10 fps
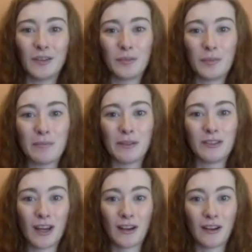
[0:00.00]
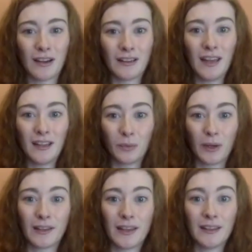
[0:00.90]
people sharing and
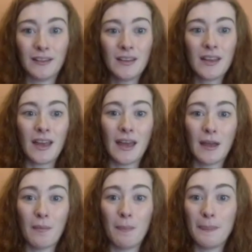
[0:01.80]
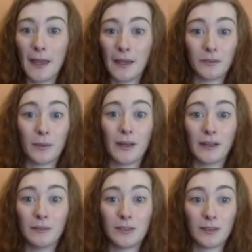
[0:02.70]
networking, that as
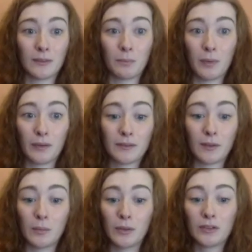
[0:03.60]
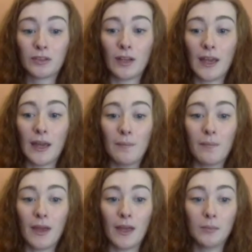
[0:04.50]
well just brought so much
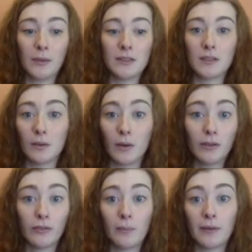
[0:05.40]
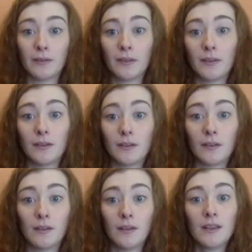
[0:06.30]
help into all of our businesses.
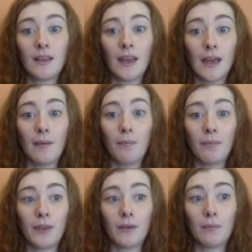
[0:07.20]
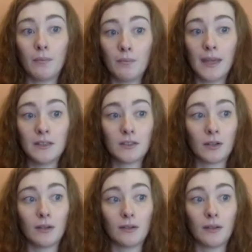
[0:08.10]
And the
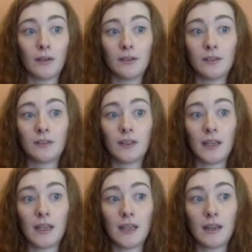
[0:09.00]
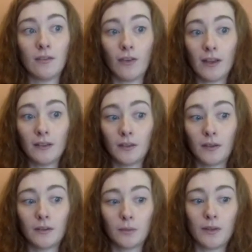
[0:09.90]
mentors and the
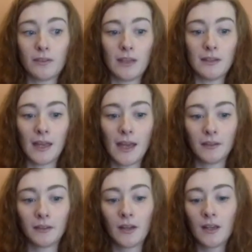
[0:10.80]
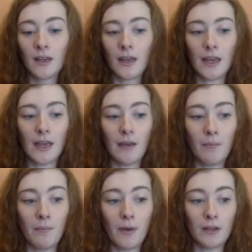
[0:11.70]
advisors within that,
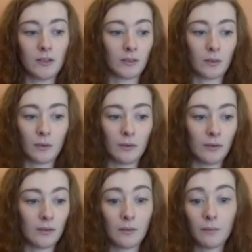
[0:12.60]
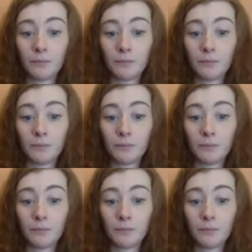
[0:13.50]
I just couldn't